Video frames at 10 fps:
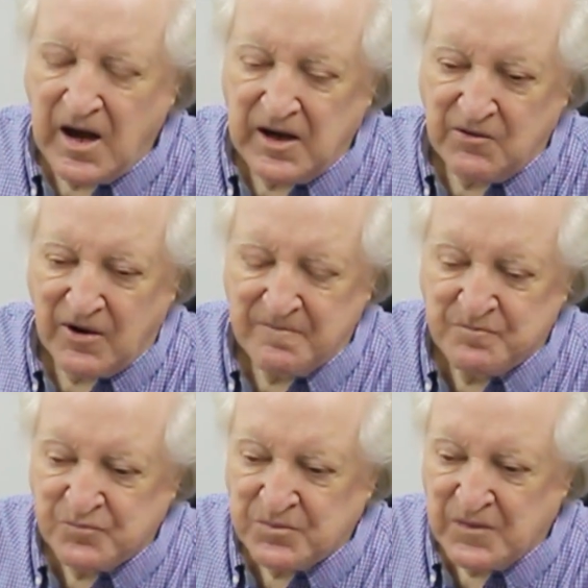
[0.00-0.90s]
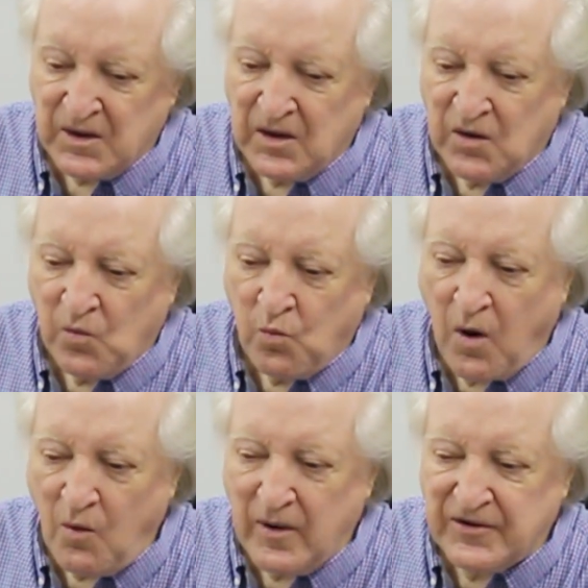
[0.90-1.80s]
anyway,
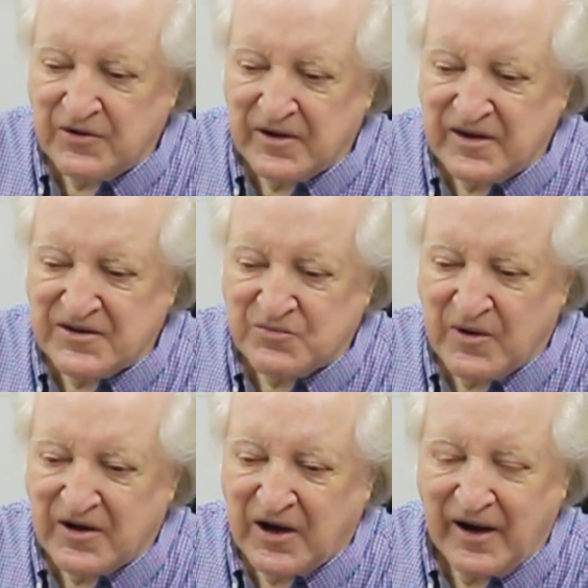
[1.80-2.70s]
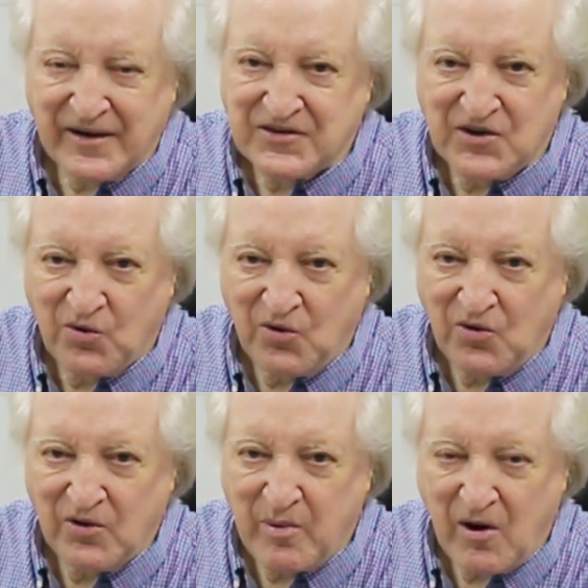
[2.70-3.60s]
what we're doing is we're collecting
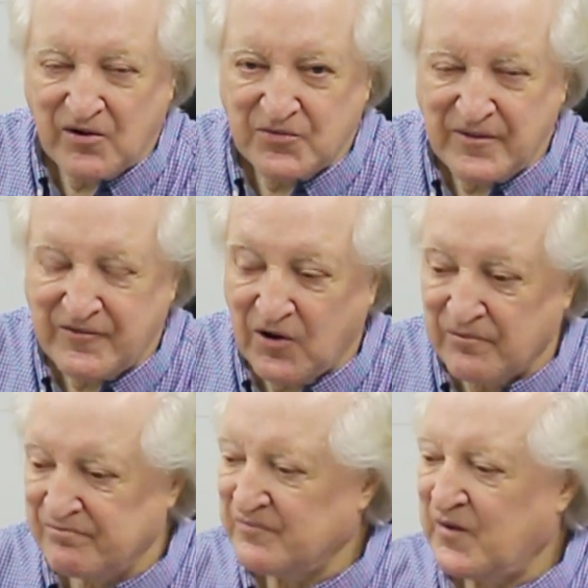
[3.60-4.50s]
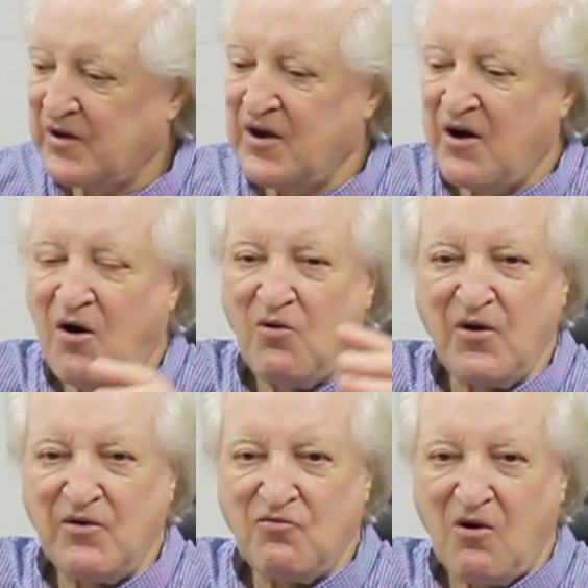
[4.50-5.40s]
all the parts we've got. We've got a whole
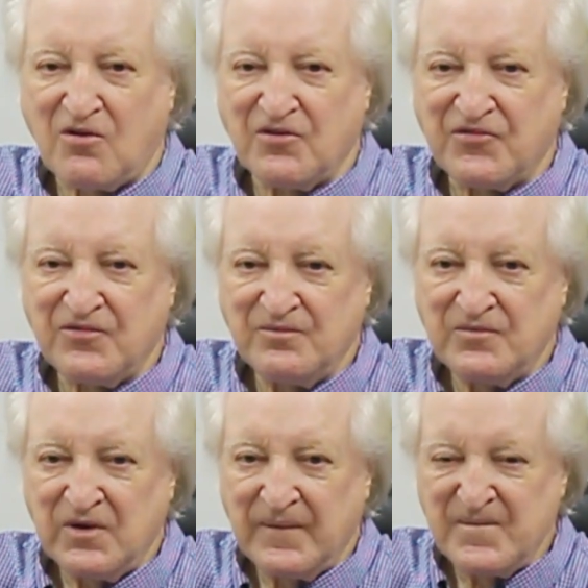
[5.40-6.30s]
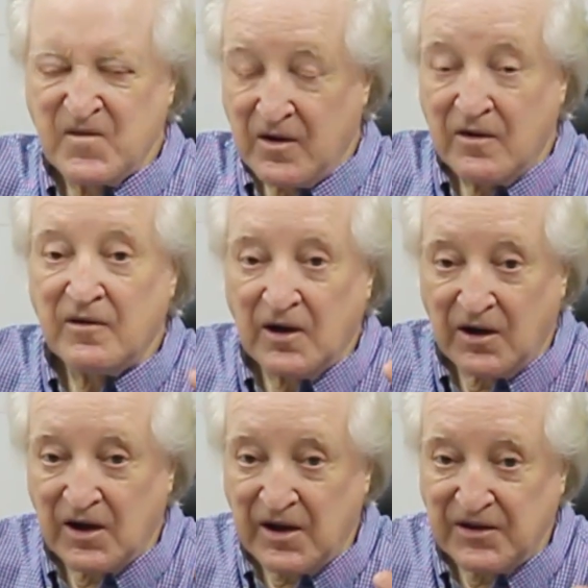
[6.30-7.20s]
lot of rockers,
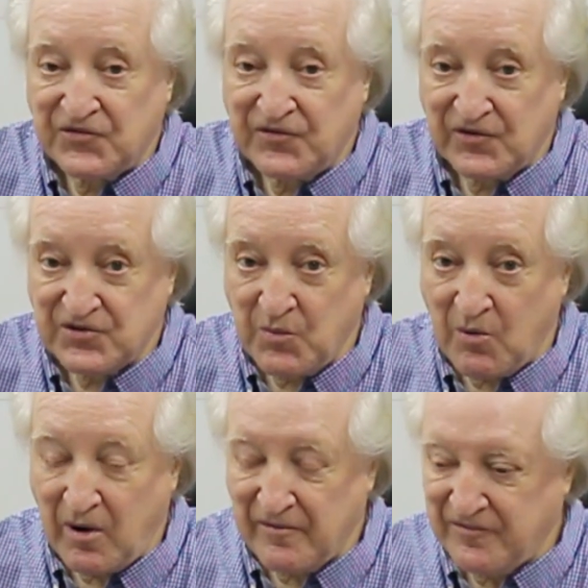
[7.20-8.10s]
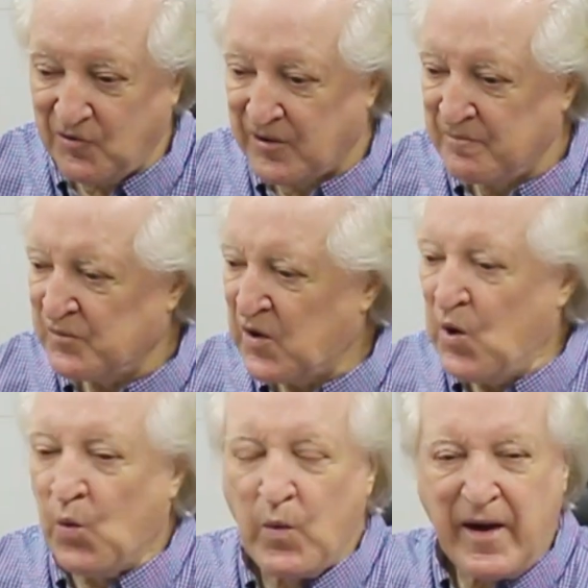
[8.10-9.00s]
and it's for a small block Ford.
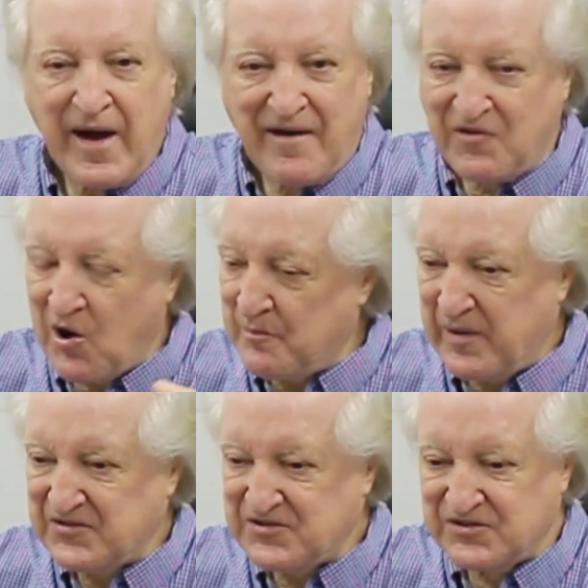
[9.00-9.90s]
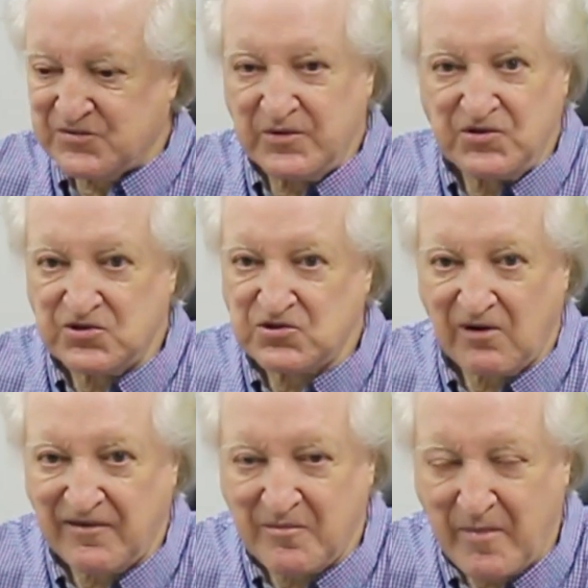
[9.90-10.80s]
We have got pistons, we just
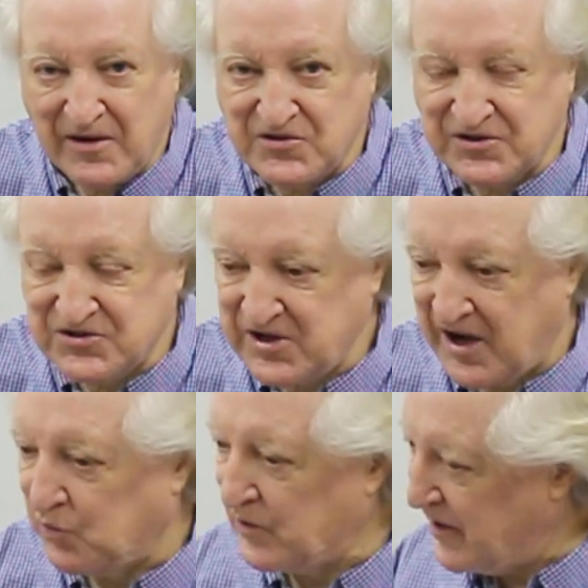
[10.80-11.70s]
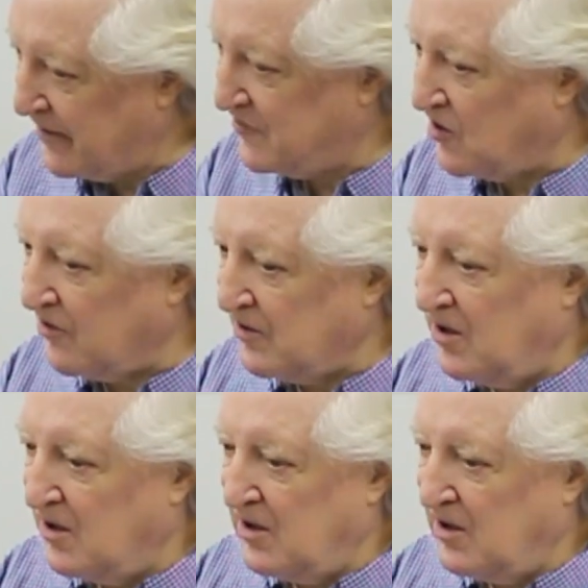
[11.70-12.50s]
don't have a matching set. We have got